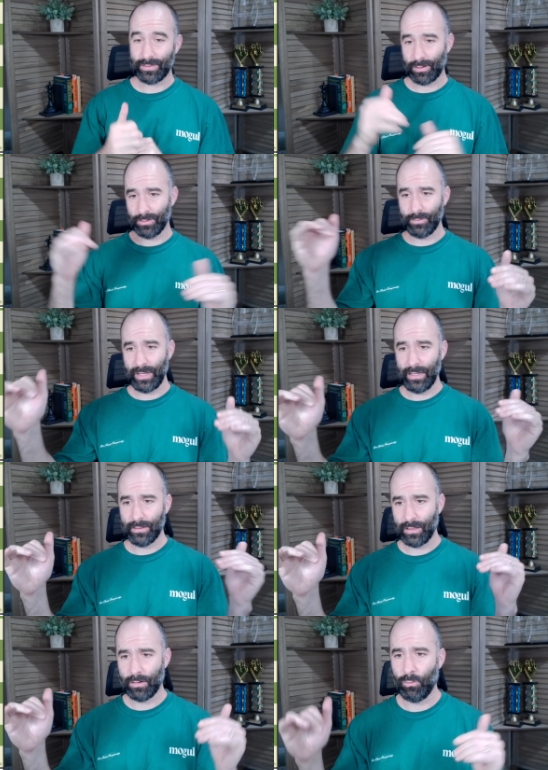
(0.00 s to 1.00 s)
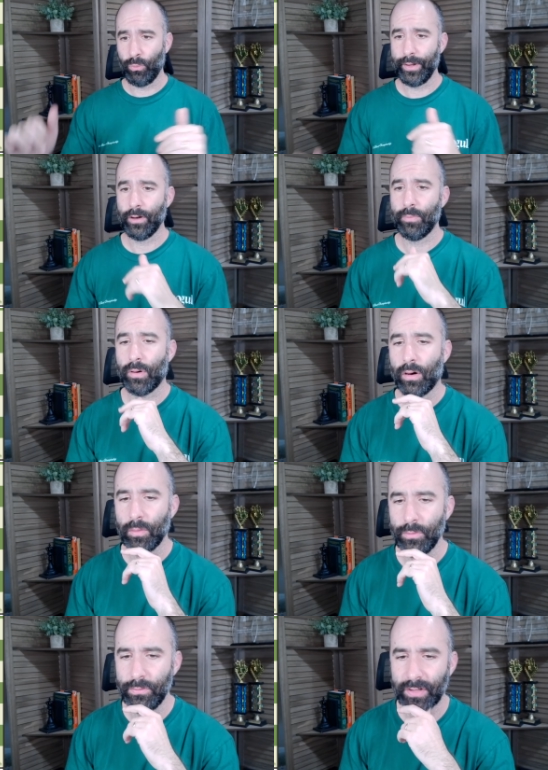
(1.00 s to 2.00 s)
They're also making a lot of weird
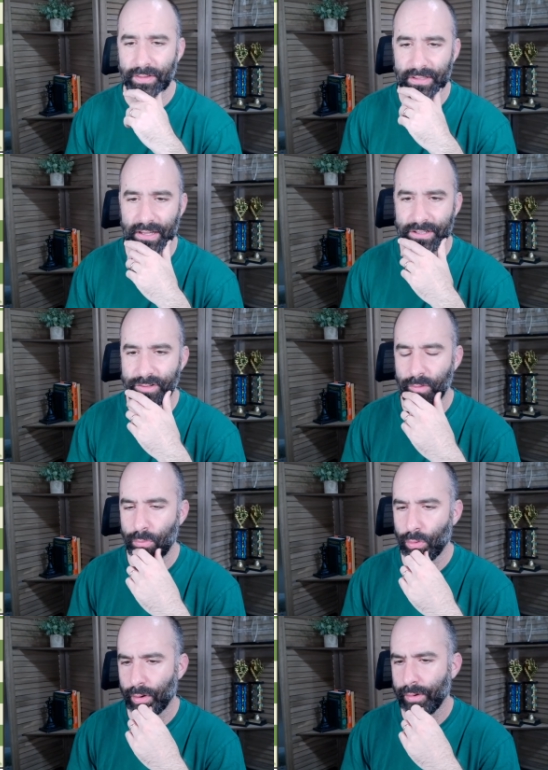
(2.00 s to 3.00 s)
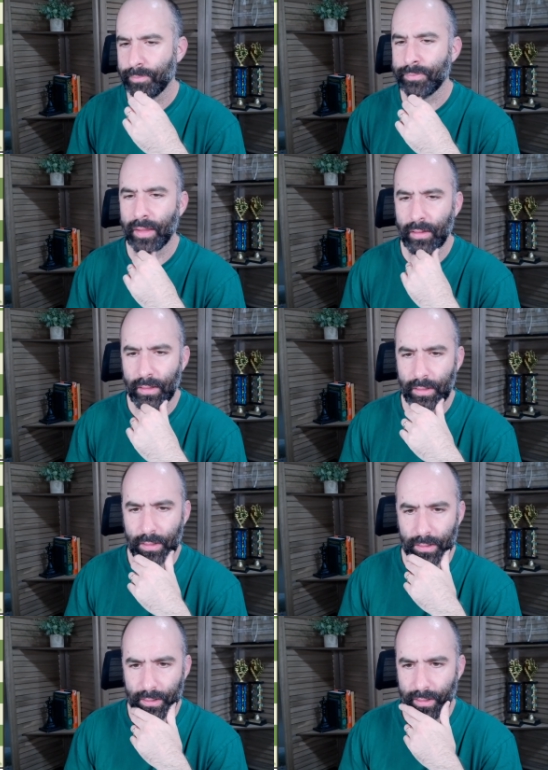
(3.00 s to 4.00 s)
pawn moves on the edge of the board.
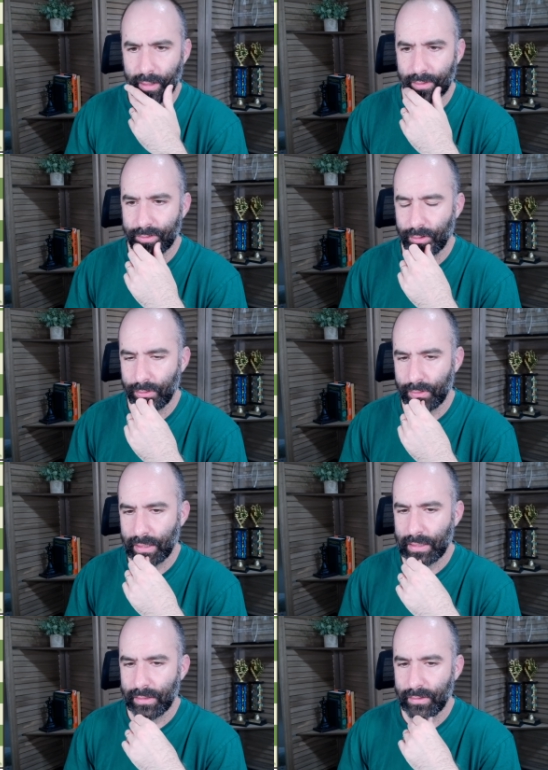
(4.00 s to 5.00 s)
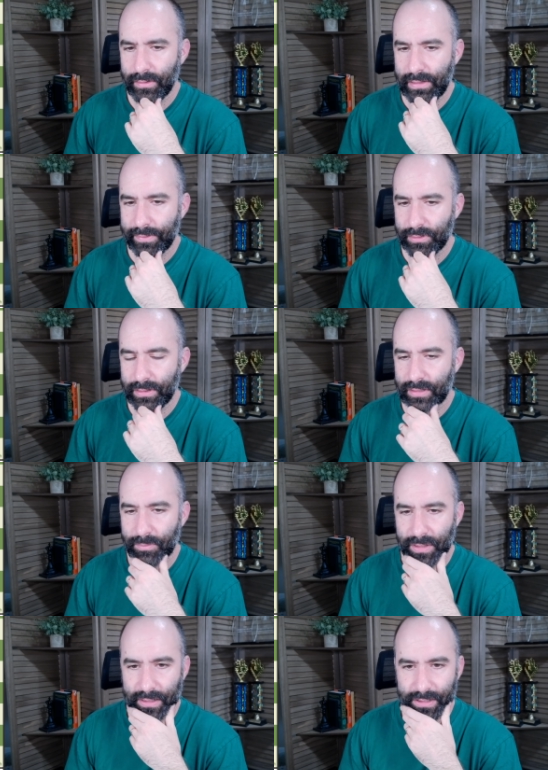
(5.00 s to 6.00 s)
So this is definitely
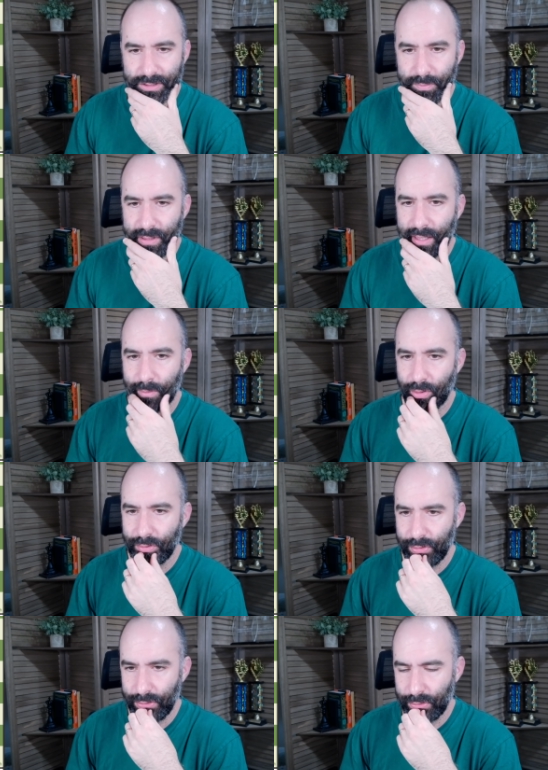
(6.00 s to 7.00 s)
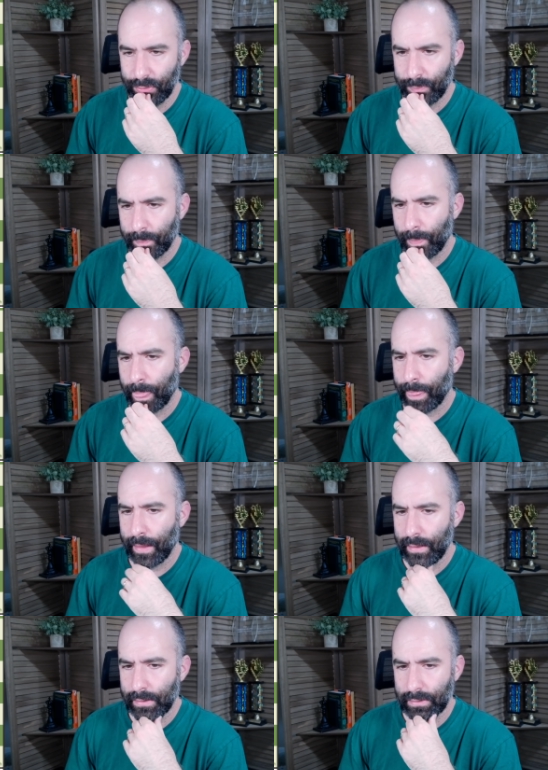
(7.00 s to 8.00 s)
something I should be able to
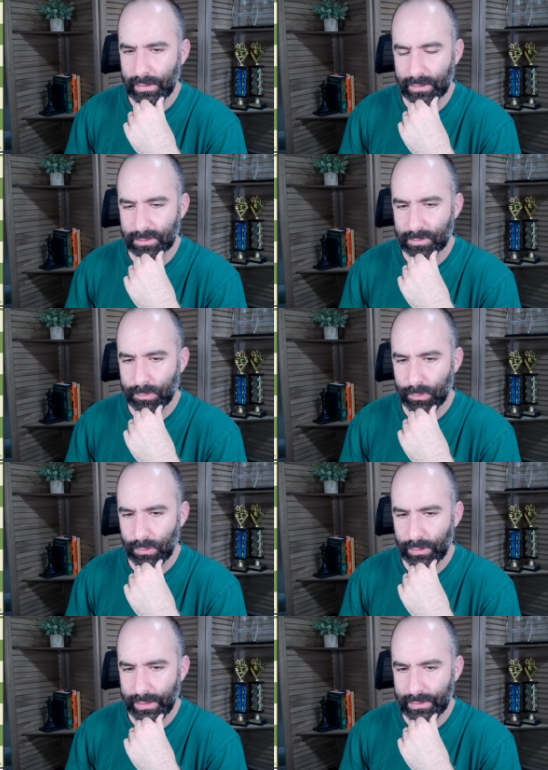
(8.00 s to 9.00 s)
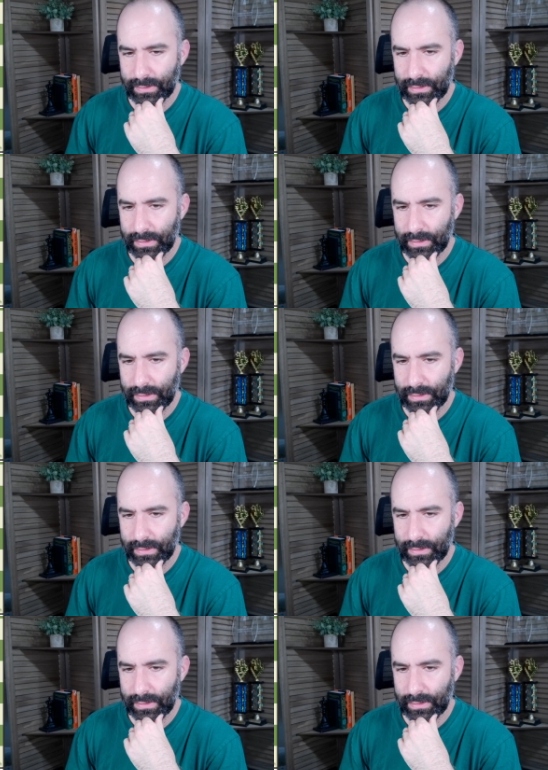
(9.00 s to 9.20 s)
exploit.